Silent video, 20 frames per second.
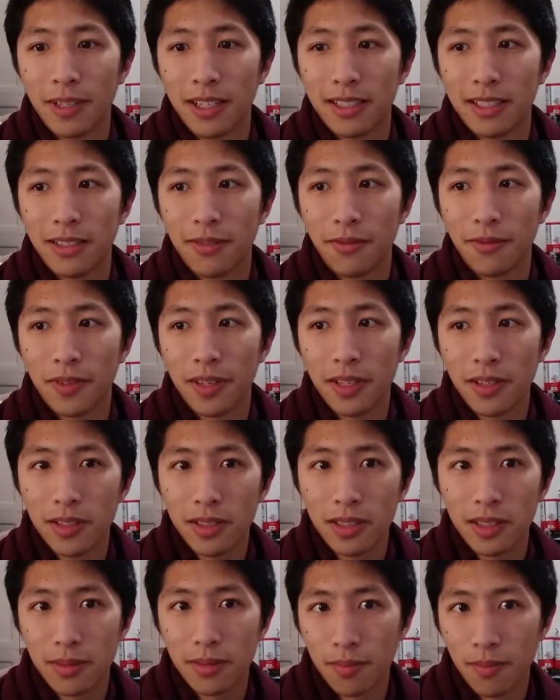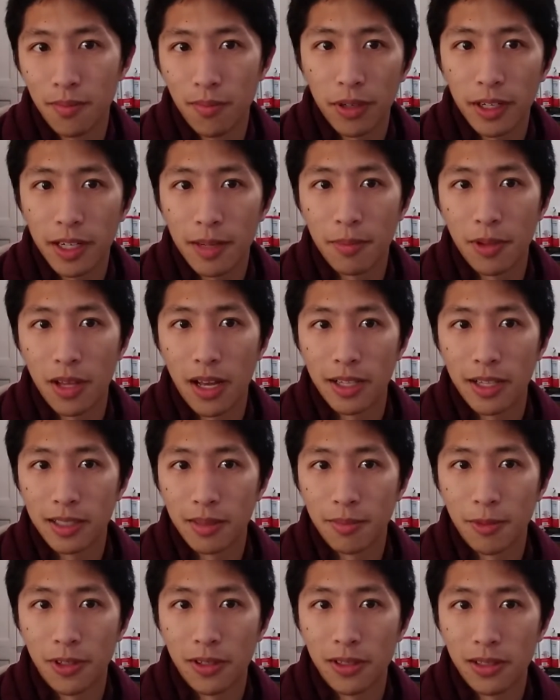because it feels pretty
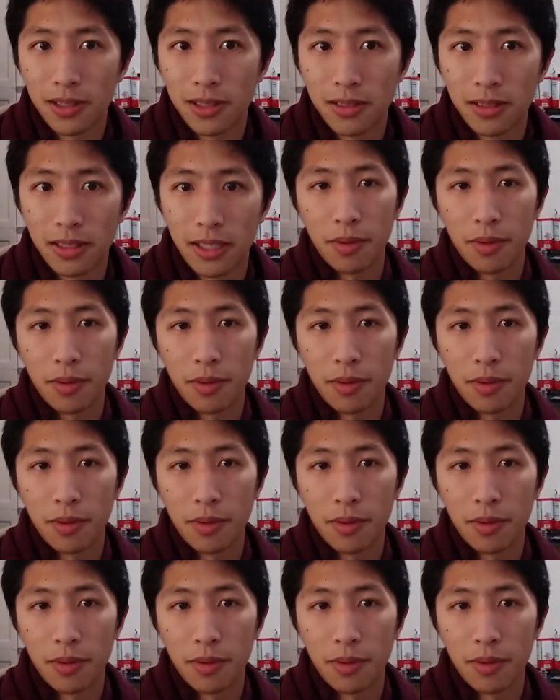plausible.